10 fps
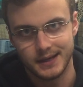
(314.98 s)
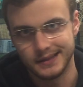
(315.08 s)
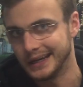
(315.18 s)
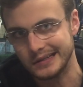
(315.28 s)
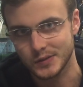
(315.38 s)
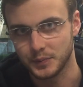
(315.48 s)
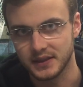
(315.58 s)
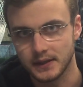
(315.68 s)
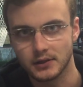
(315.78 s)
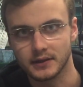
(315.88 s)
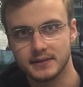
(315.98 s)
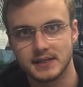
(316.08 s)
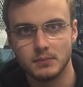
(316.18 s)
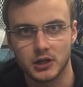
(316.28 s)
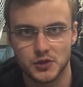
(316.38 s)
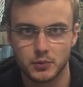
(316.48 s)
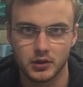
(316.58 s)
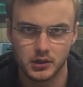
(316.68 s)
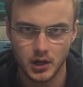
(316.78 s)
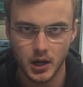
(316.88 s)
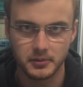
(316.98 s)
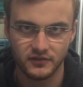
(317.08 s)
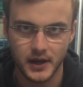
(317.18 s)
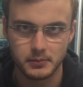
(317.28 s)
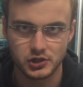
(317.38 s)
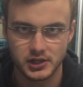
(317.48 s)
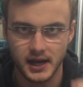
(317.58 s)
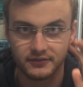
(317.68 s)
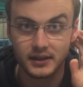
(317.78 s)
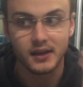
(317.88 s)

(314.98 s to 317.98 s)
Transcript: And that's something that you're going to see much more on a carbon fiber shaft